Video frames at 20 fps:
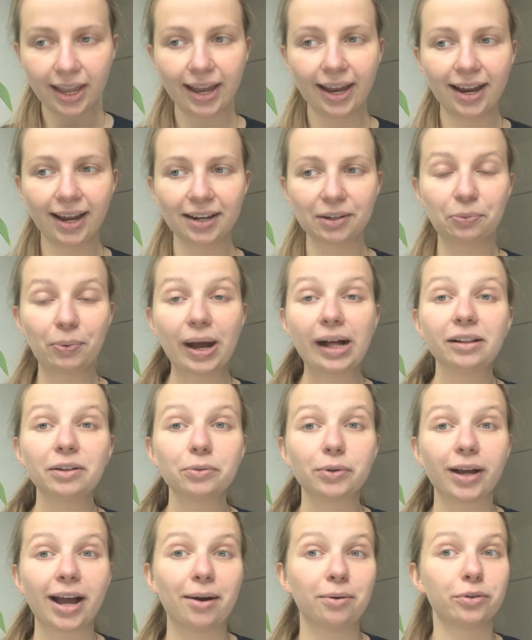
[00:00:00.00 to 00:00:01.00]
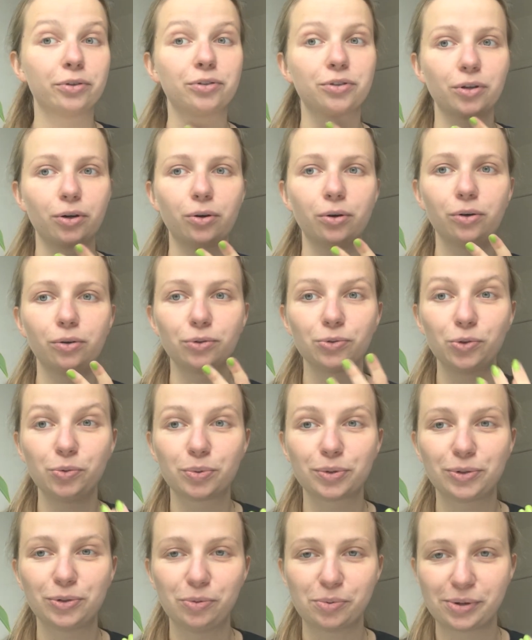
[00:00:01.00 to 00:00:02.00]
And while I was so
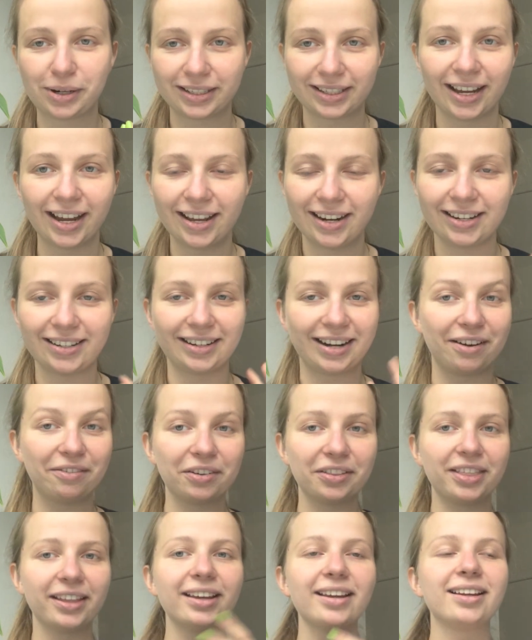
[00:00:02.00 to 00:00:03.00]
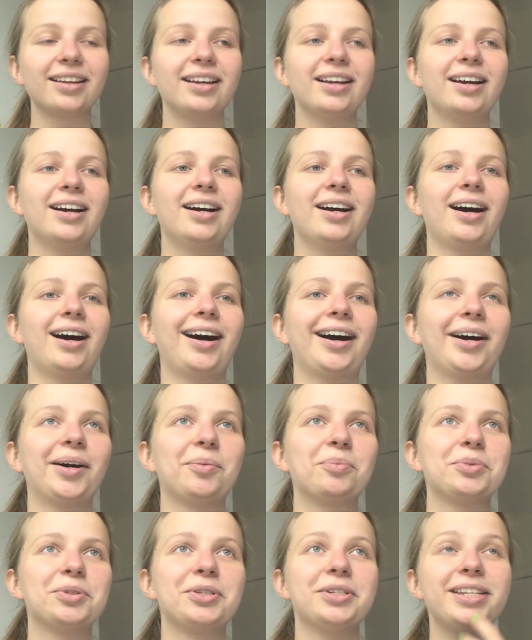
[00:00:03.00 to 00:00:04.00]
super excited and everything,
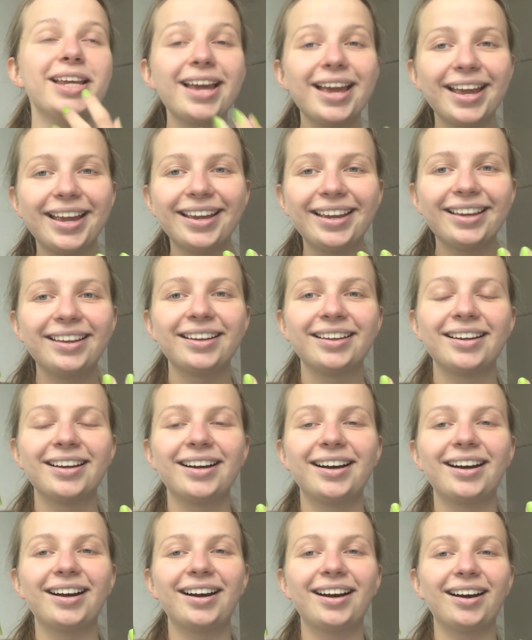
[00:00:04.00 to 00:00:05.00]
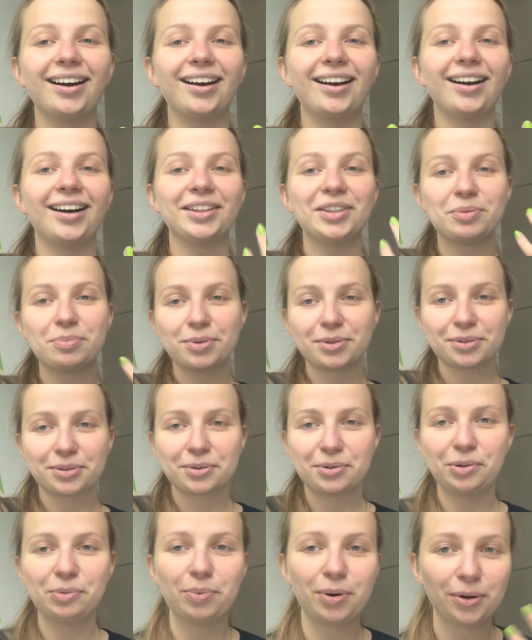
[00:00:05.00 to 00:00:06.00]
today the business
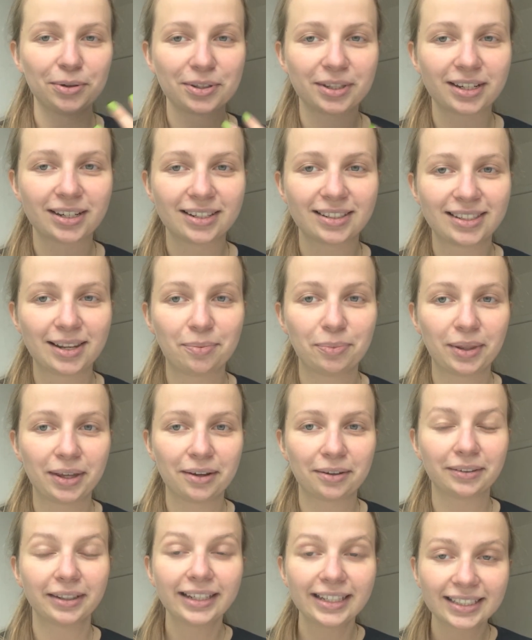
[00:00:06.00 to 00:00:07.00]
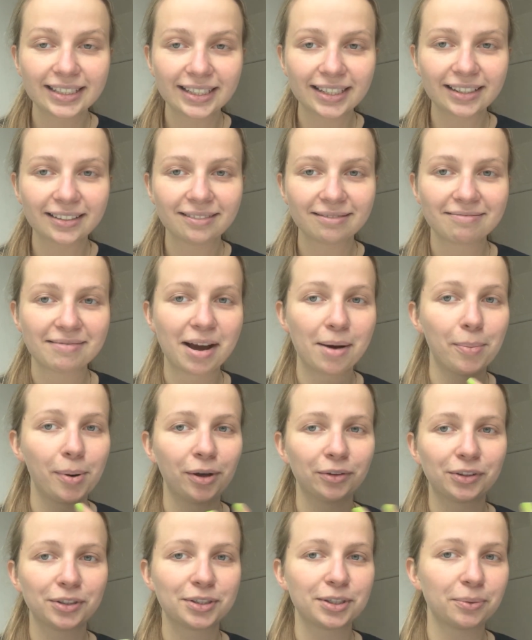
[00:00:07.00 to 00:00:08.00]
school posted something on LinkedIn
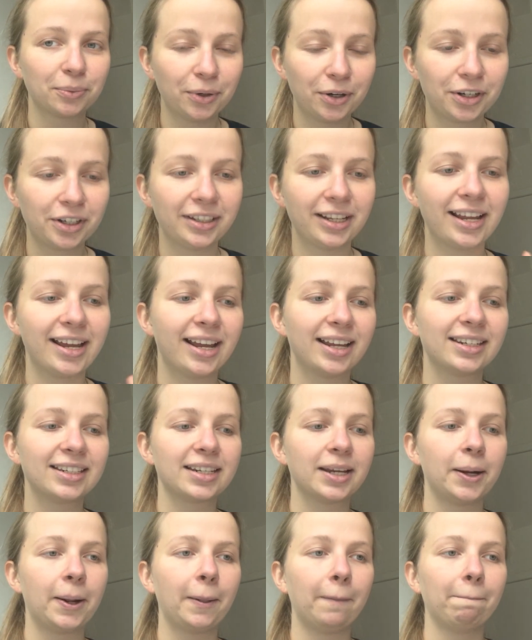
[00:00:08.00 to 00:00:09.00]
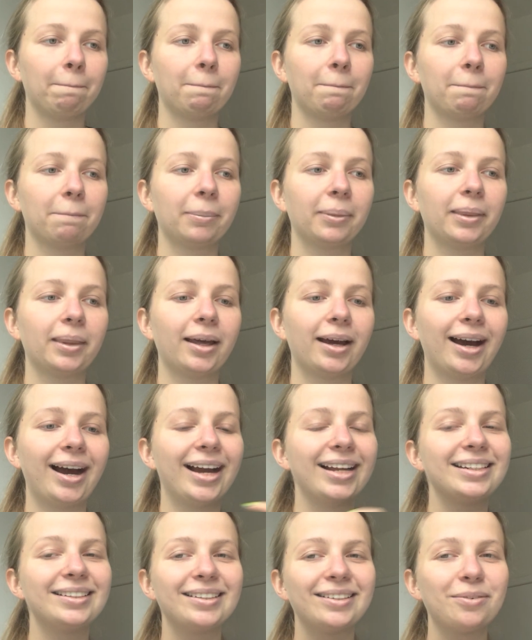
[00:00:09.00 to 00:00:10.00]
about this award, and
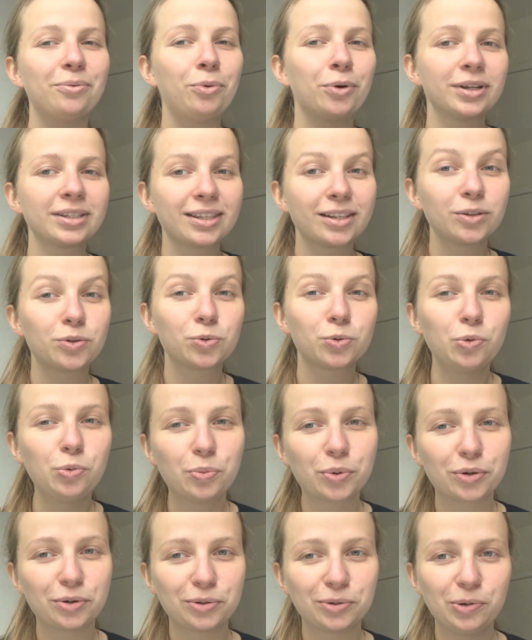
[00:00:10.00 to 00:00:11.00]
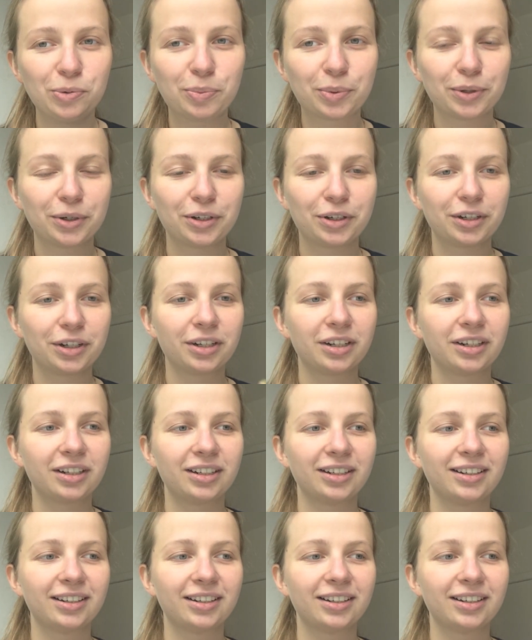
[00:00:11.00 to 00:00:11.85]
I wasn't super